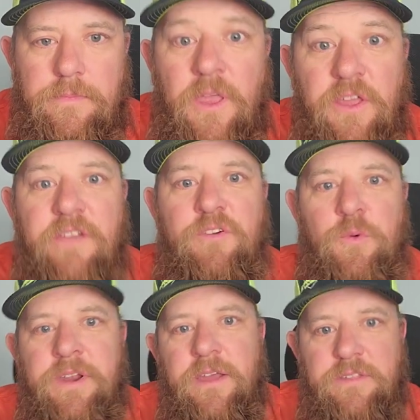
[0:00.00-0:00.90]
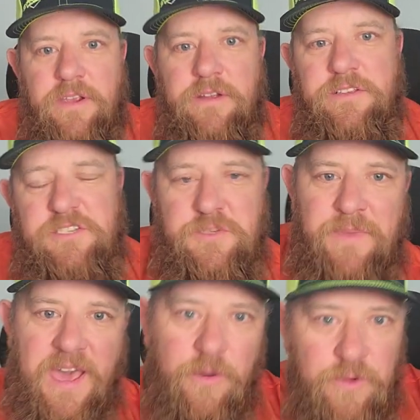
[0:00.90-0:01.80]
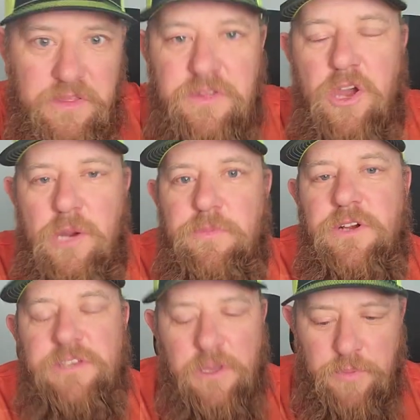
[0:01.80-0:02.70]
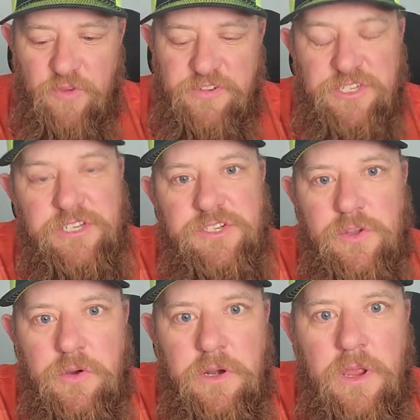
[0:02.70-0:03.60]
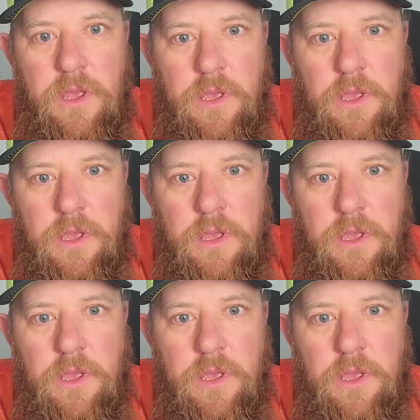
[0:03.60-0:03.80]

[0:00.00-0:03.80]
Hello everyone out there, this is Matt with Carp Cartel Boat Fishing Store.